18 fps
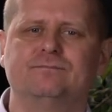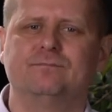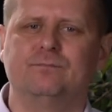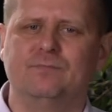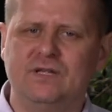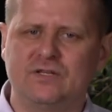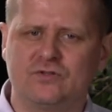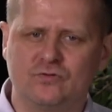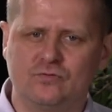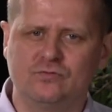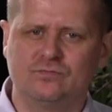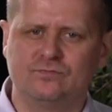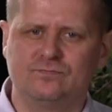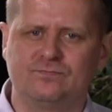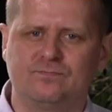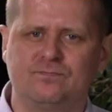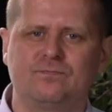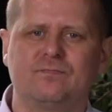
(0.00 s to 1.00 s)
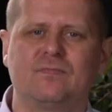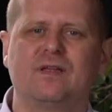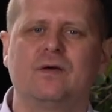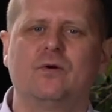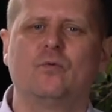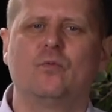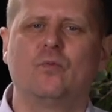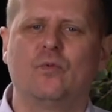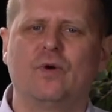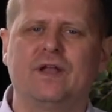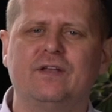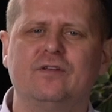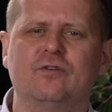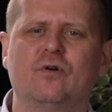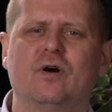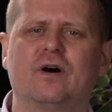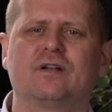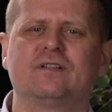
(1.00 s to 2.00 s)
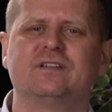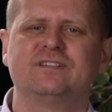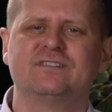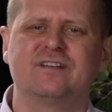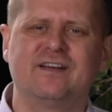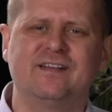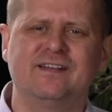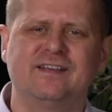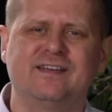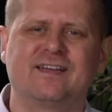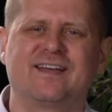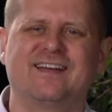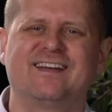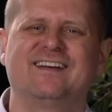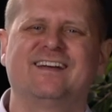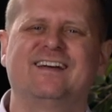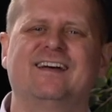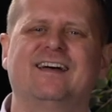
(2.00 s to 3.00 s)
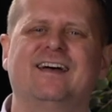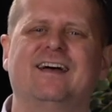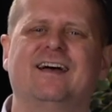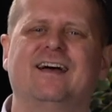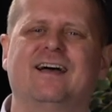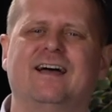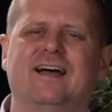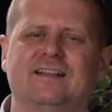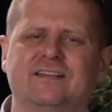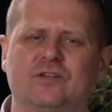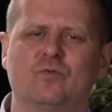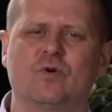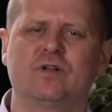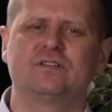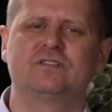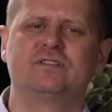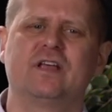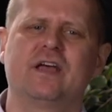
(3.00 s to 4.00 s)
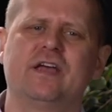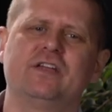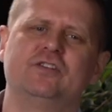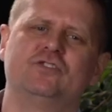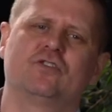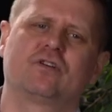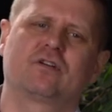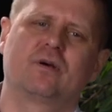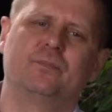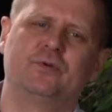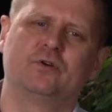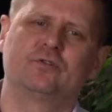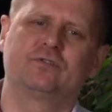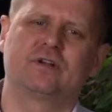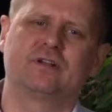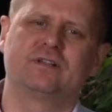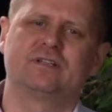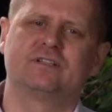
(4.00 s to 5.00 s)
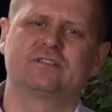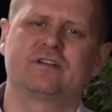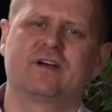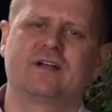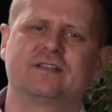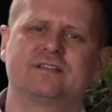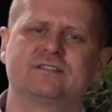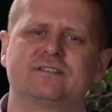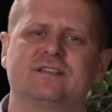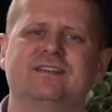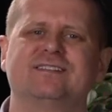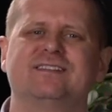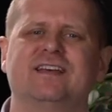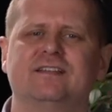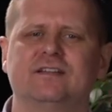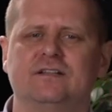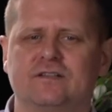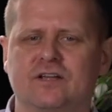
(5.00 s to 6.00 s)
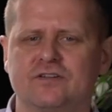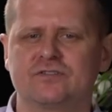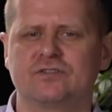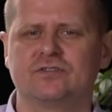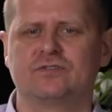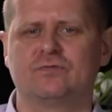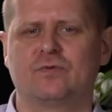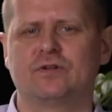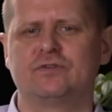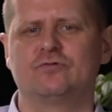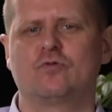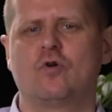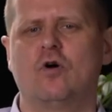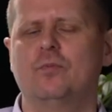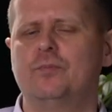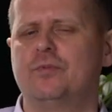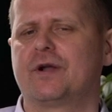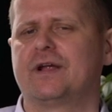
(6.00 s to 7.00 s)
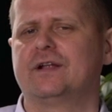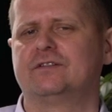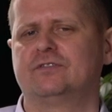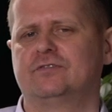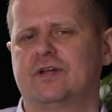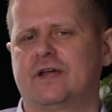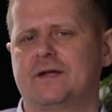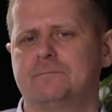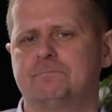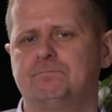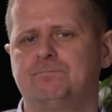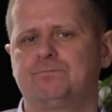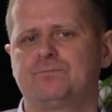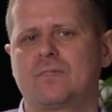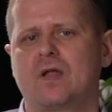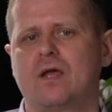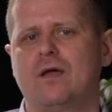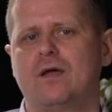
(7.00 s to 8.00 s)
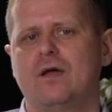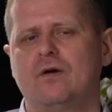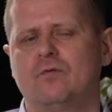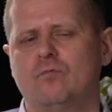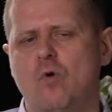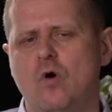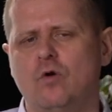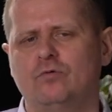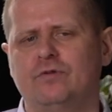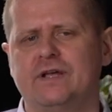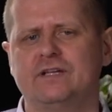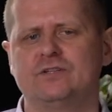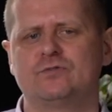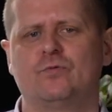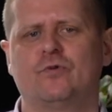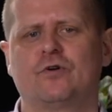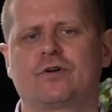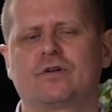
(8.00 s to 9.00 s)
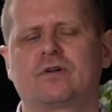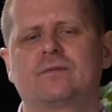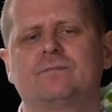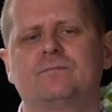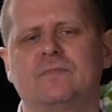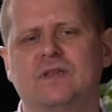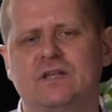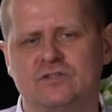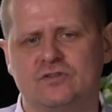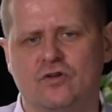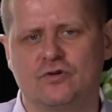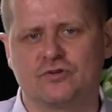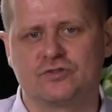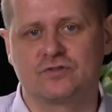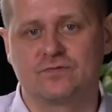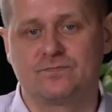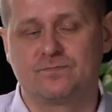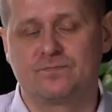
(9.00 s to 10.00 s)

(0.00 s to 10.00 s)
me too, when you are designing and at one stage your computer decides that it doesn't want to cooperate today. Whole day's work is lost.